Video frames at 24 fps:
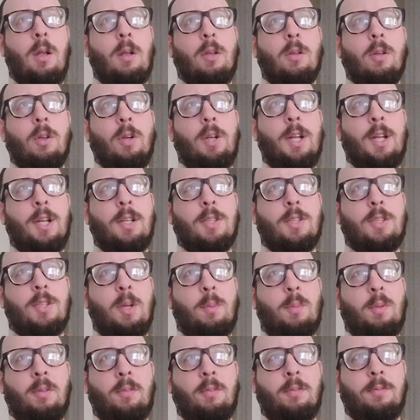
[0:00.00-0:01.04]
Look at
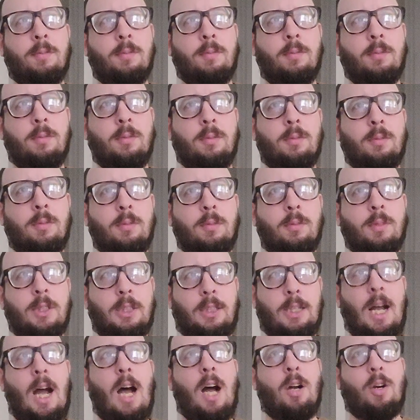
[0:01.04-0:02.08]
some of the
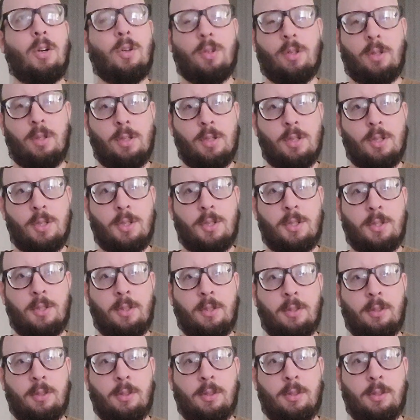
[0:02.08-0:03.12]
conquerors
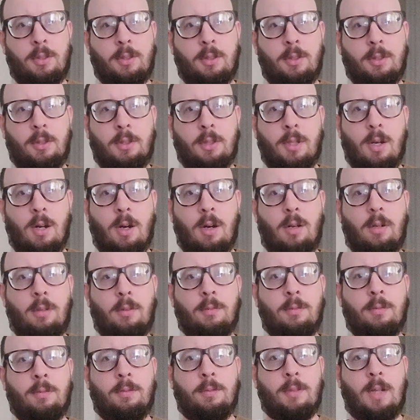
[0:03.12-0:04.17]

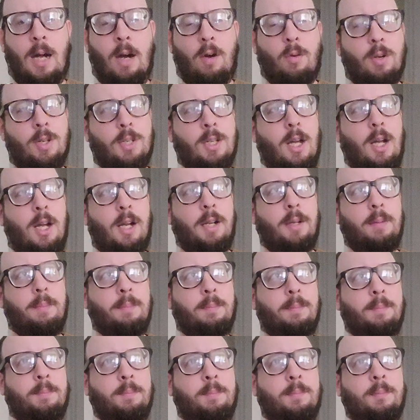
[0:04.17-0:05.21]
of our time.
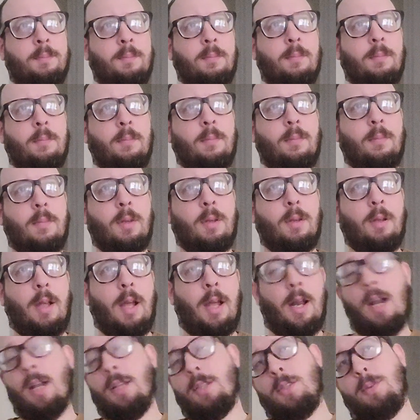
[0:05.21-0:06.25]

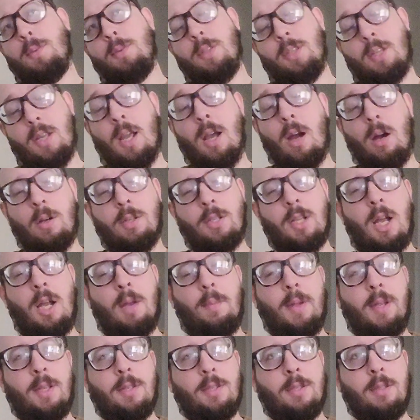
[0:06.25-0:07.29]
And I say our
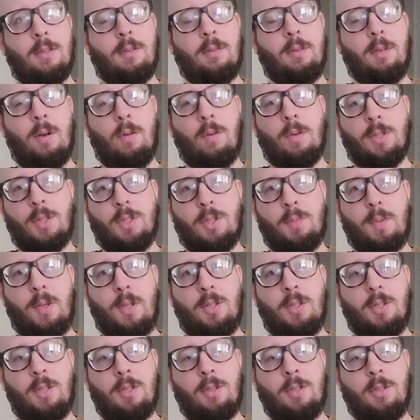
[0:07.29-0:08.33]
time as as a
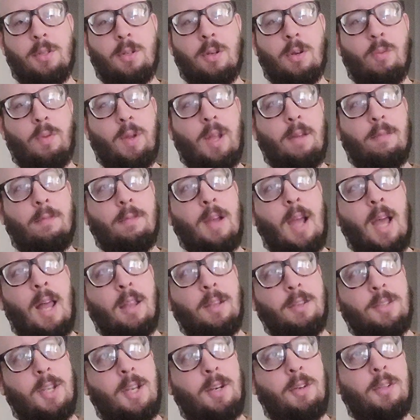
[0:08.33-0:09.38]
species. We have
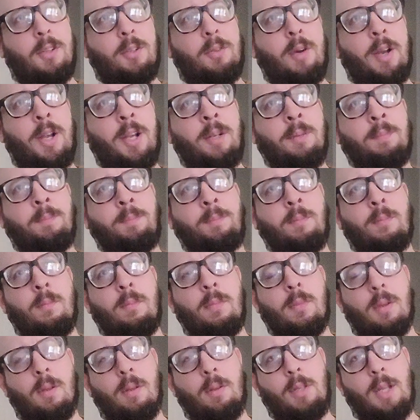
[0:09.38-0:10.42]
Alexander the Great,
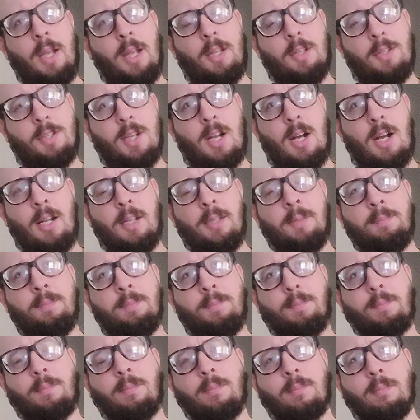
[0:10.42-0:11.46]
Genghis Khan,
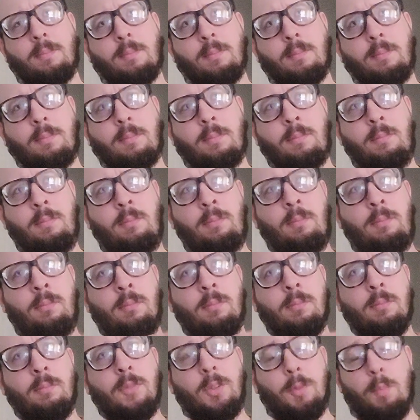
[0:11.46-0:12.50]

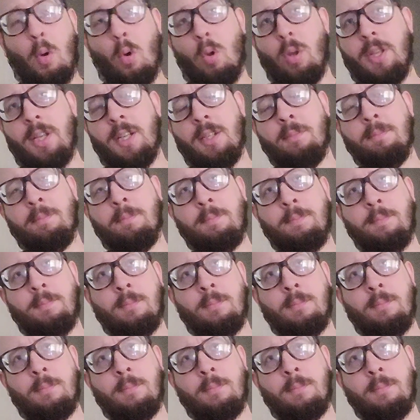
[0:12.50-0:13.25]
Napoleon.